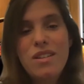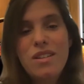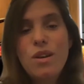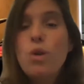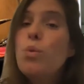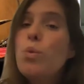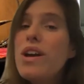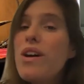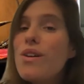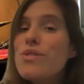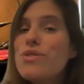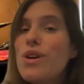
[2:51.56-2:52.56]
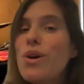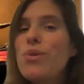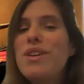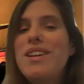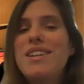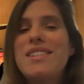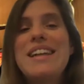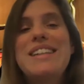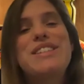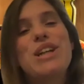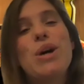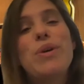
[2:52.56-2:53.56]
We also like
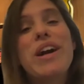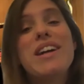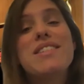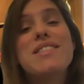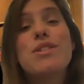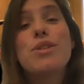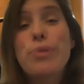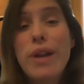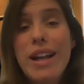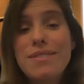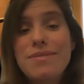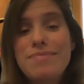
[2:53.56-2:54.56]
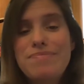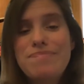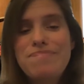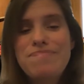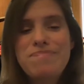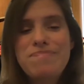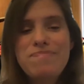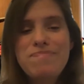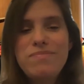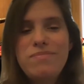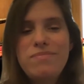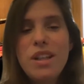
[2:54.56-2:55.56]
to go against the grain.
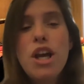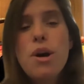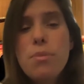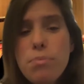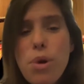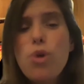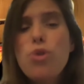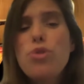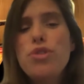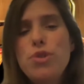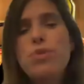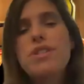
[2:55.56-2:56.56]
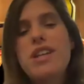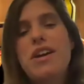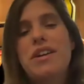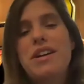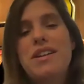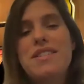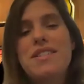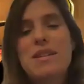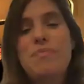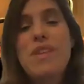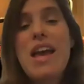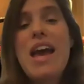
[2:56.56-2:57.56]
Both
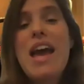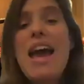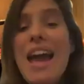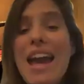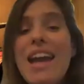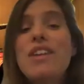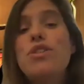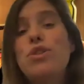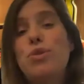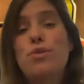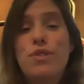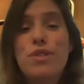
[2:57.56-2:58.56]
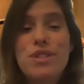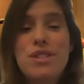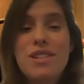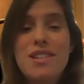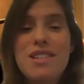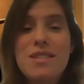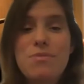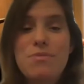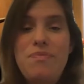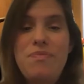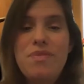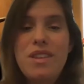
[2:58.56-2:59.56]
Unitarianism and Universalism
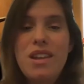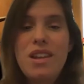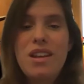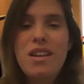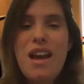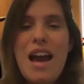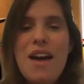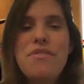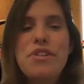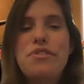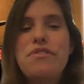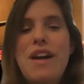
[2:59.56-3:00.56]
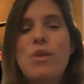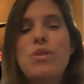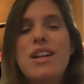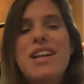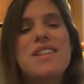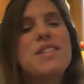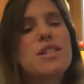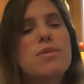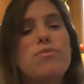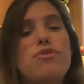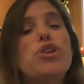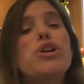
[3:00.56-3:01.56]
have their founding in
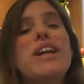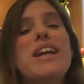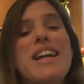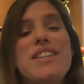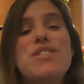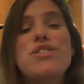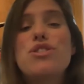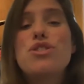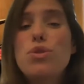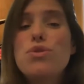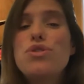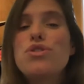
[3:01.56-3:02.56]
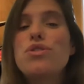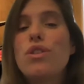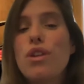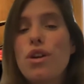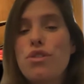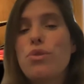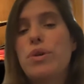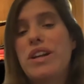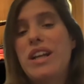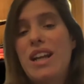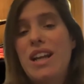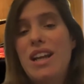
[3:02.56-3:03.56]
subverting institutional
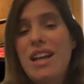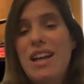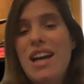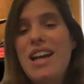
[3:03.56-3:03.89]
authority and